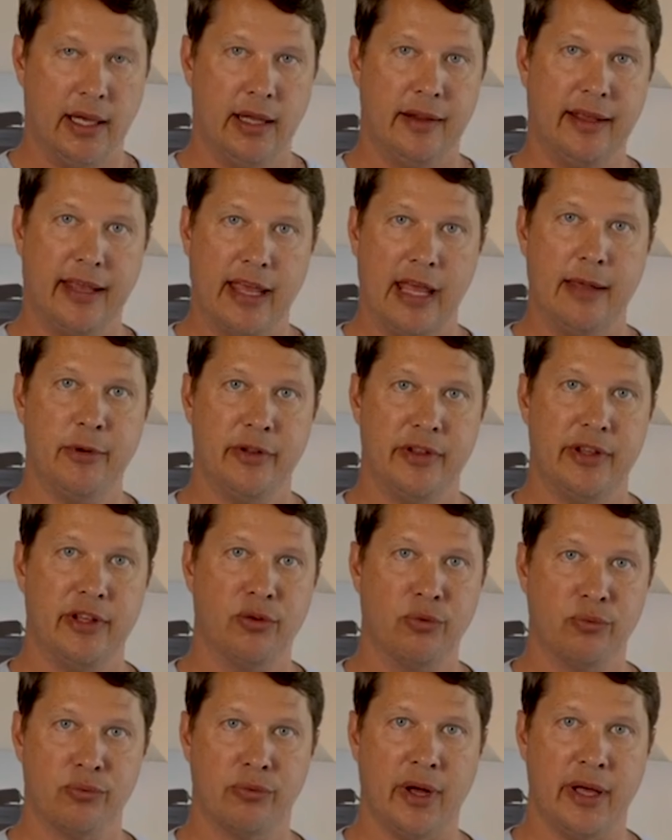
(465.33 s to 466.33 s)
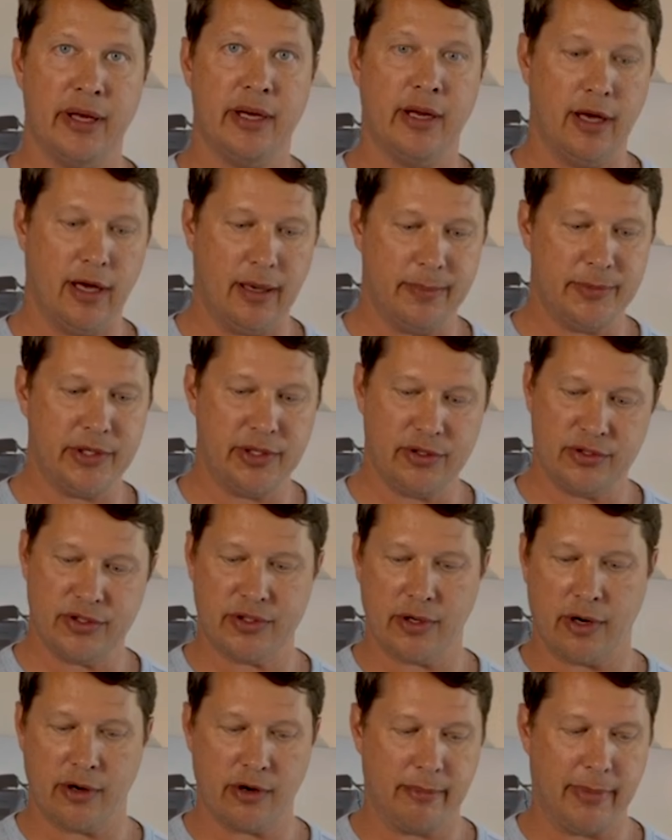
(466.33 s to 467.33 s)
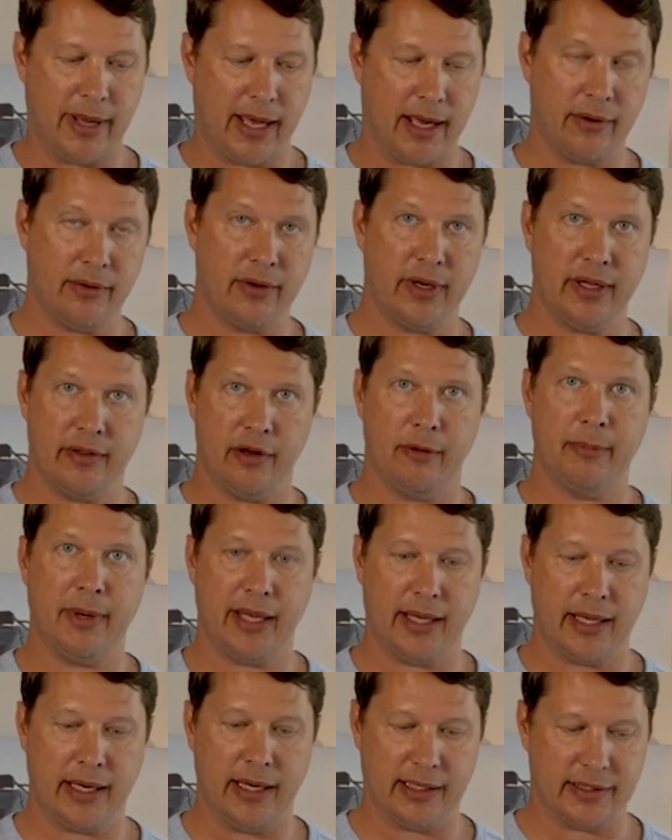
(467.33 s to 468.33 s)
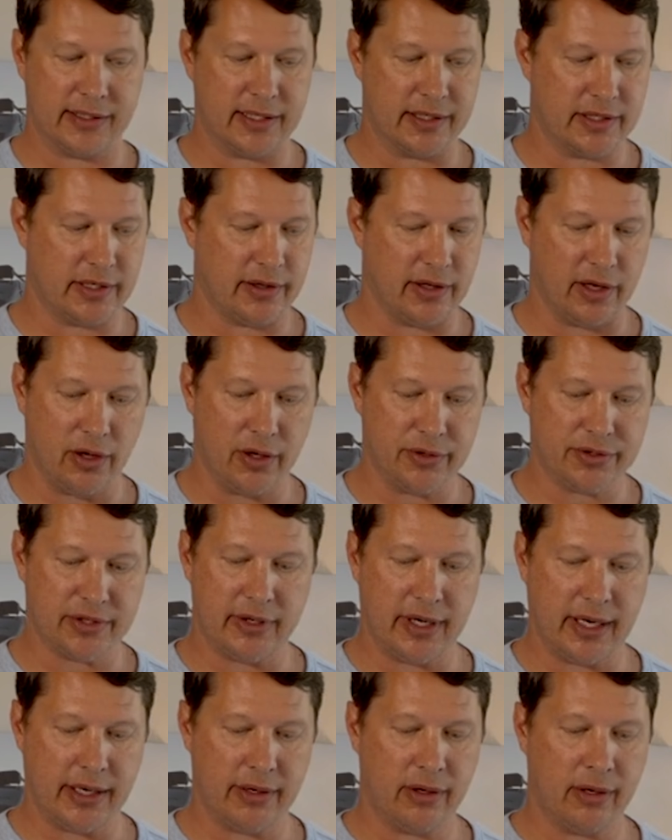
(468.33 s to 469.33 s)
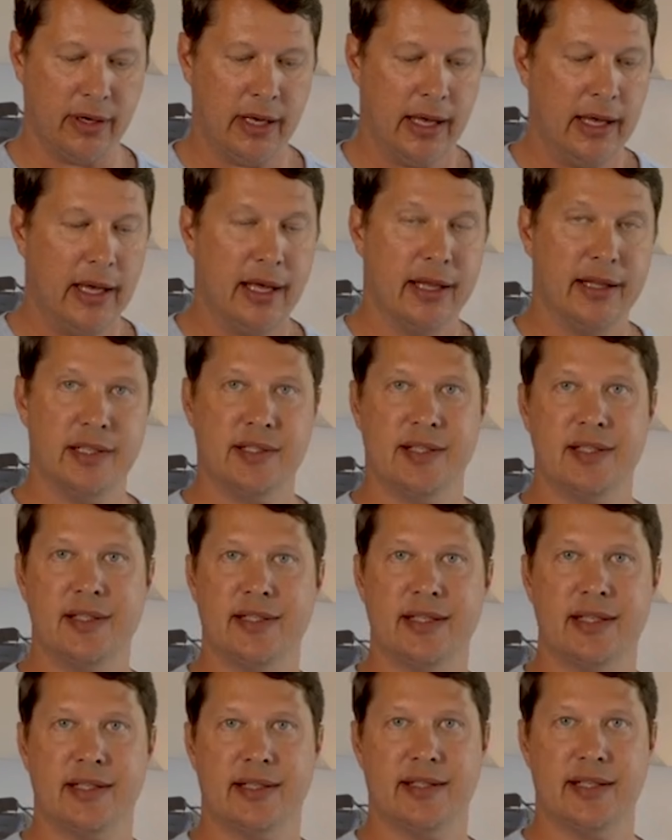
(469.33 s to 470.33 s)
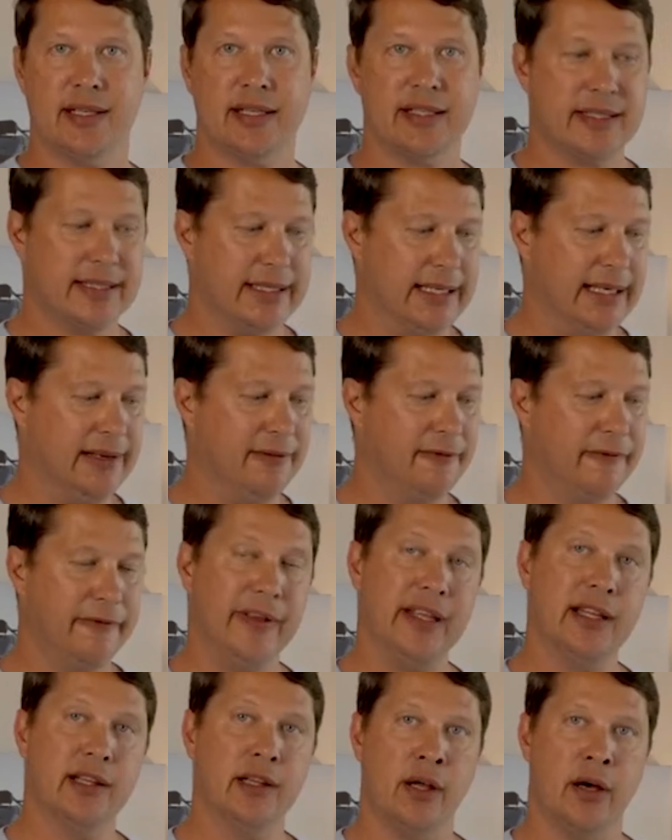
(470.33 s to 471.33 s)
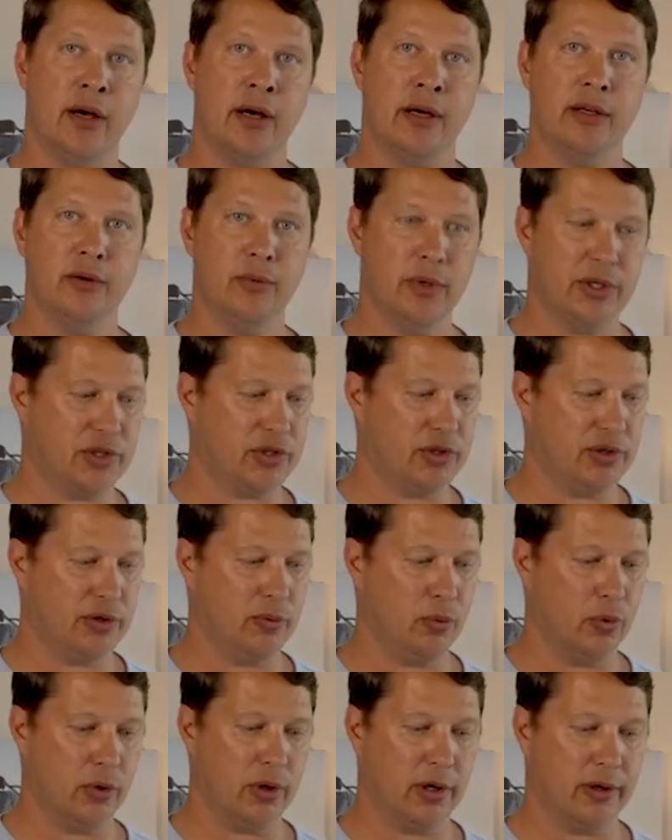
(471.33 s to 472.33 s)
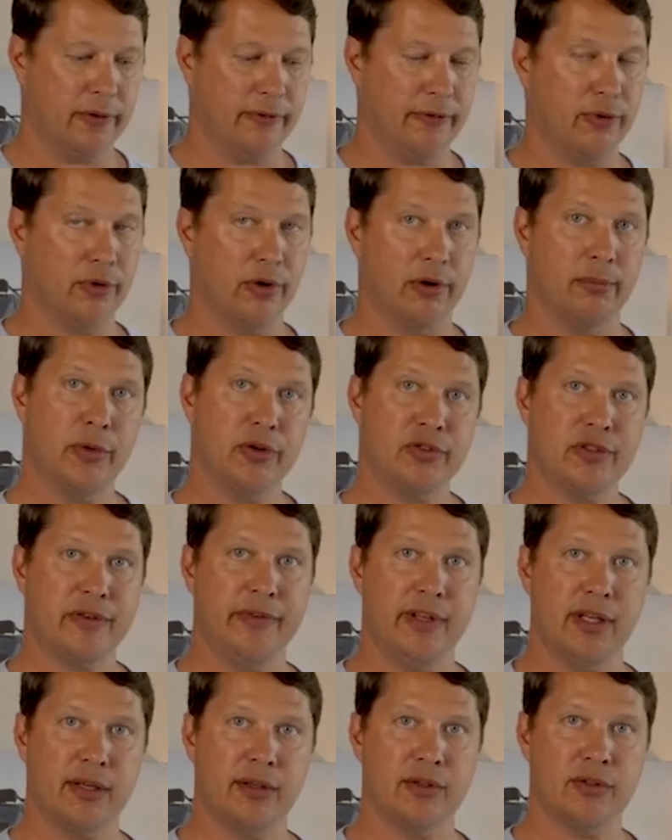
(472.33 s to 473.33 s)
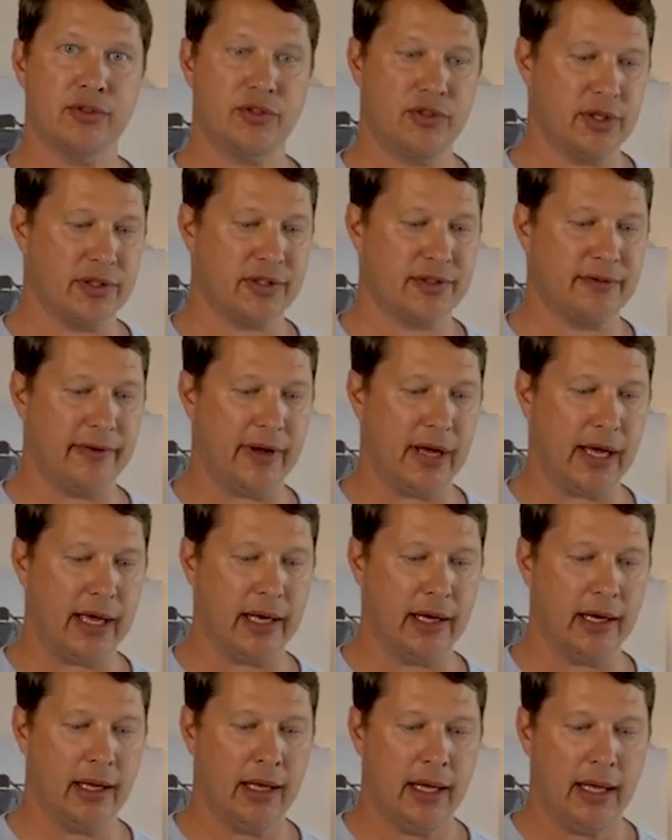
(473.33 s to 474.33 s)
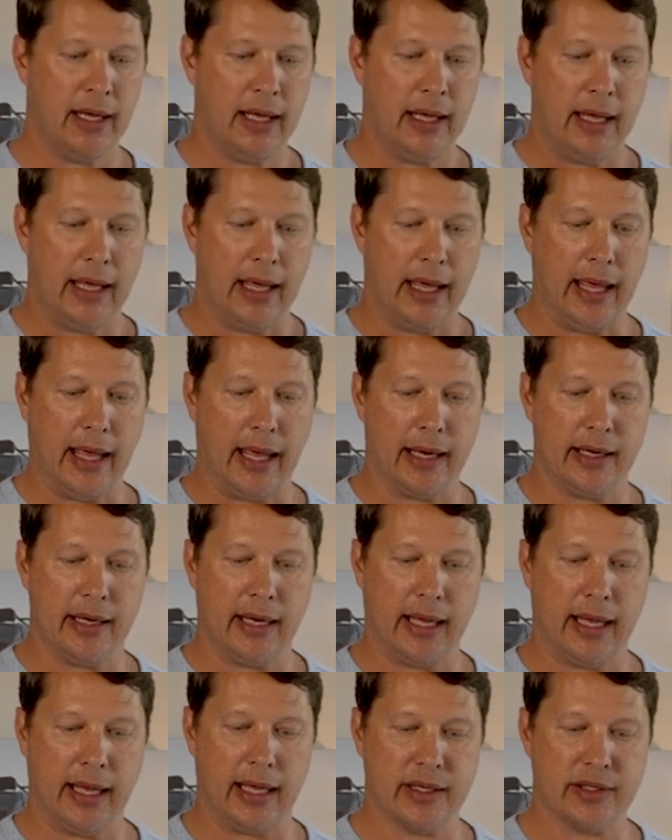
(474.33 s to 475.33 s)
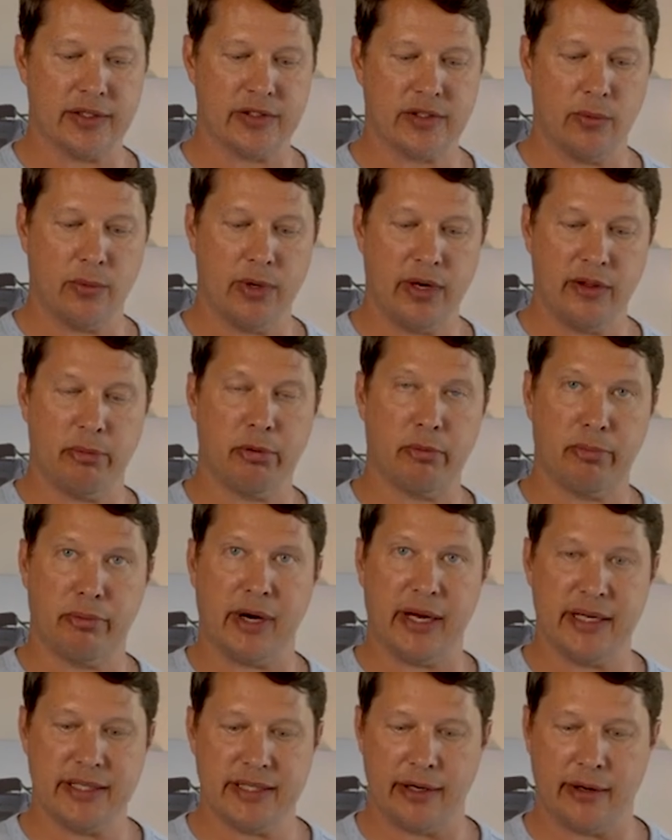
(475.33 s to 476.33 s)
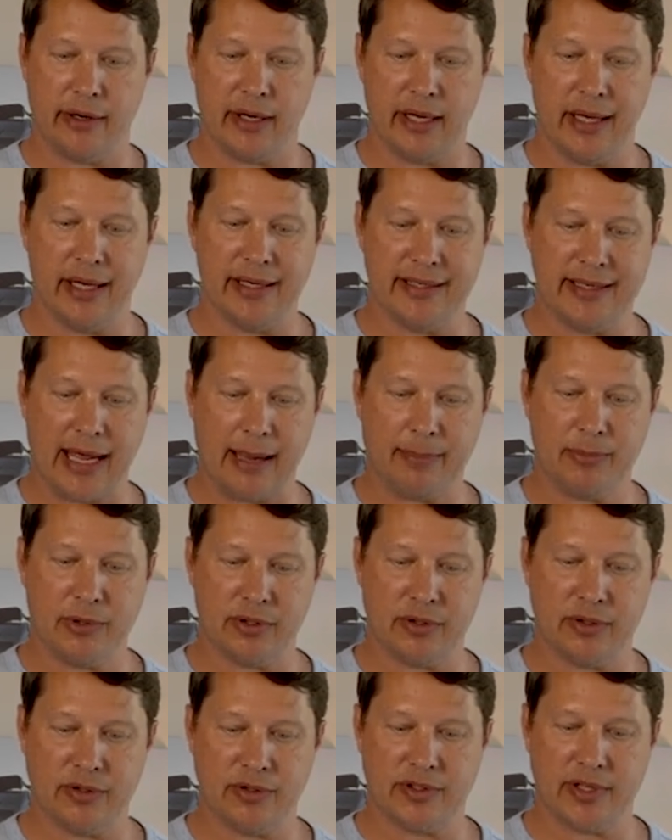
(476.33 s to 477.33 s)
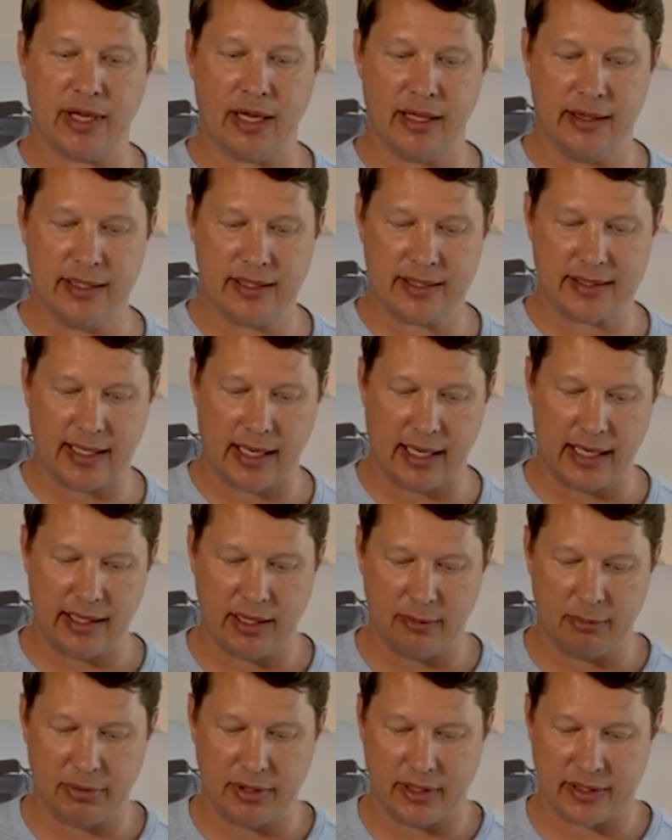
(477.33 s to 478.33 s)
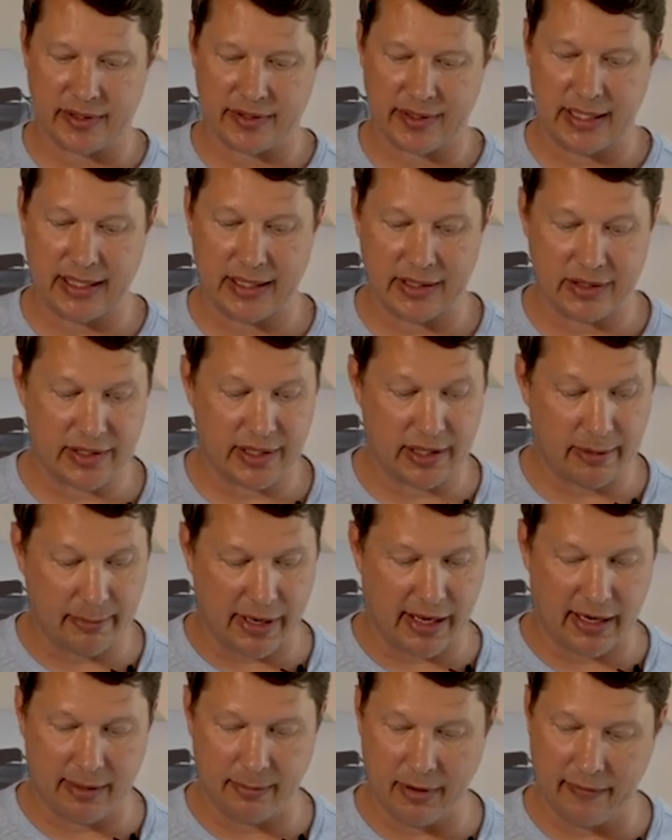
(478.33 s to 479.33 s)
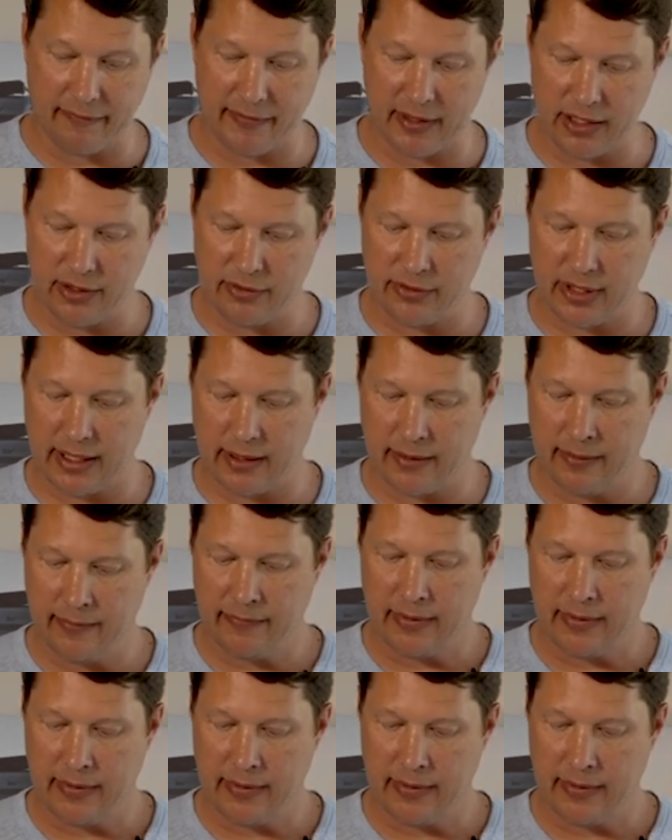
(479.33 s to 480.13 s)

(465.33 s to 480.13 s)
the cable that you'll run up to your starter battery, thereby connecting to the alternator. This is 16 feet long, which should work for most vehicles just fine. And it has one of the proprietary adapters on this side that plugs into the bottom of the unit.